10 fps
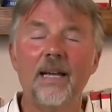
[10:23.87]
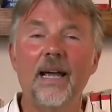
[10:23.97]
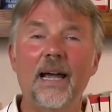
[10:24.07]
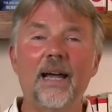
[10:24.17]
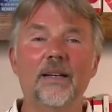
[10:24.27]

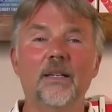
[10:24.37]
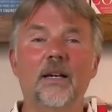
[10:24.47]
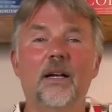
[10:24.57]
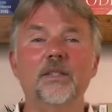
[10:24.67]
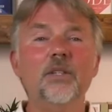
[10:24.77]
And,
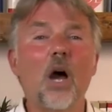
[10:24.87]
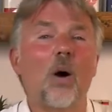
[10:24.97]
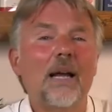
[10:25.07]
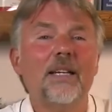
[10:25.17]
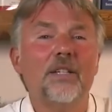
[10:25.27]

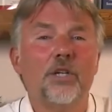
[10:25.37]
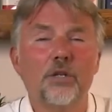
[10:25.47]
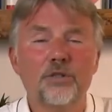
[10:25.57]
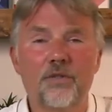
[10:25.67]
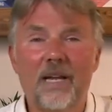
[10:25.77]
I did
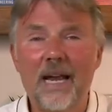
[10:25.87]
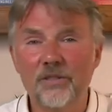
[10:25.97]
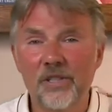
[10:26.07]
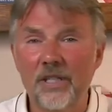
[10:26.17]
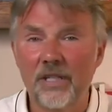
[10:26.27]
years of
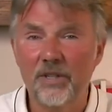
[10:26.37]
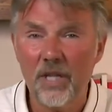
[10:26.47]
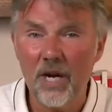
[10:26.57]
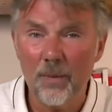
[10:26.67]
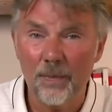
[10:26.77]
counseling and
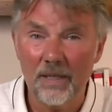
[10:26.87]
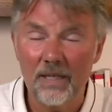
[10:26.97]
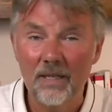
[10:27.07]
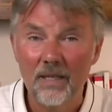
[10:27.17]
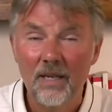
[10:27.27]

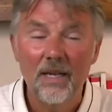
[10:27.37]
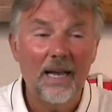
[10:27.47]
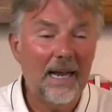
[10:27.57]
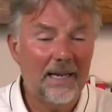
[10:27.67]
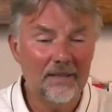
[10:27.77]
therapy,
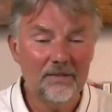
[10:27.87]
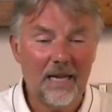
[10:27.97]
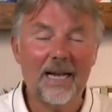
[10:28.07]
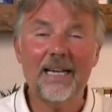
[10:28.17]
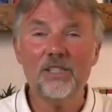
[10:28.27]
and
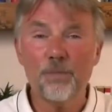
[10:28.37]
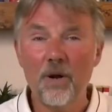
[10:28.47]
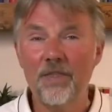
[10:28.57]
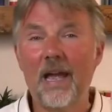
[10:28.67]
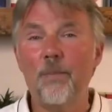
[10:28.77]
I guess
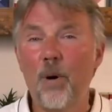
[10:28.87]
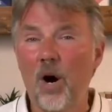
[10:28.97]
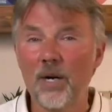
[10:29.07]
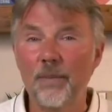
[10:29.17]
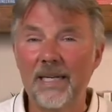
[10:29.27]
that
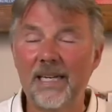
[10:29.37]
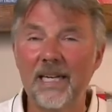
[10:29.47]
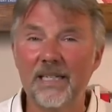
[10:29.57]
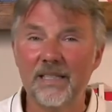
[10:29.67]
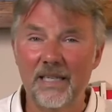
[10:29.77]
part of me
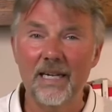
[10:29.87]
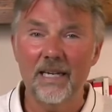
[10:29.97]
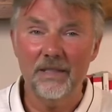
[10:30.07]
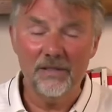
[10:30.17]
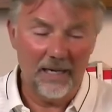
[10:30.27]
kicked
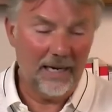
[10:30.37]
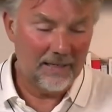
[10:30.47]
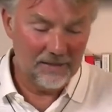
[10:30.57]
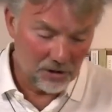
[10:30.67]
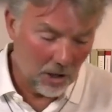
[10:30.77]
in,
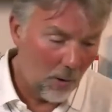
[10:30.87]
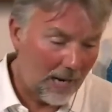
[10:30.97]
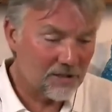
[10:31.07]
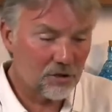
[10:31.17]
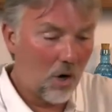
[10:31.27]
and so I
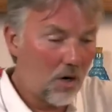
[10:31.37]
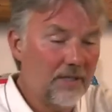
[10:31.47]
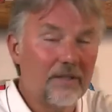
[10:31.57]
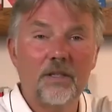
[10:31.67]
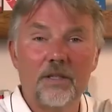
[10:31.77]

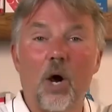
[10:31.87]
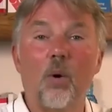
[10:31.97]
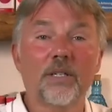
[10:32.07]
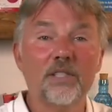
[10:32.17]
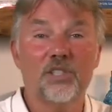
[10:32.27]
started
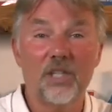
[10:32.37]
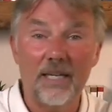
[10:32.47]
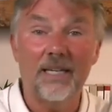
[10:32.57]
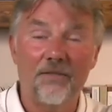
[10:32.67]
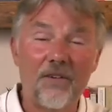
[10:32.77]
going to
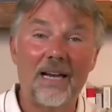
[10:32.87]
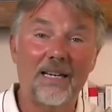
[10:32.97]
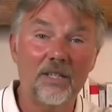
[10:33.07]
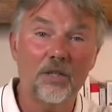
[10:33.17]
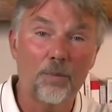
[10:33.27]
see if I
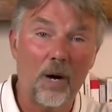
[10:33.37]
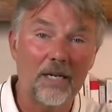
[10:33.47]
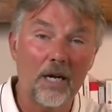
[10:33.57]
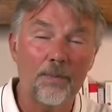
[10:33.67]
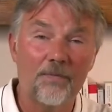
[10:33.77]
needed to break
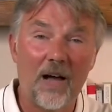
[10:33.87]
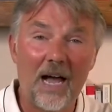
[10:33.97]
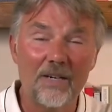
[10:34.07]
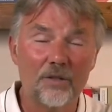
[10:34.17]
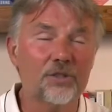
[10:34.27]
up a
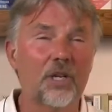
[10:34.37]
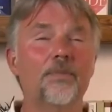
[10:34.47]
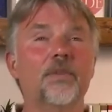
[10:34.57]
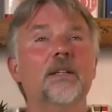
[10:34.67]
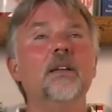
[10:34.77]
fight or something.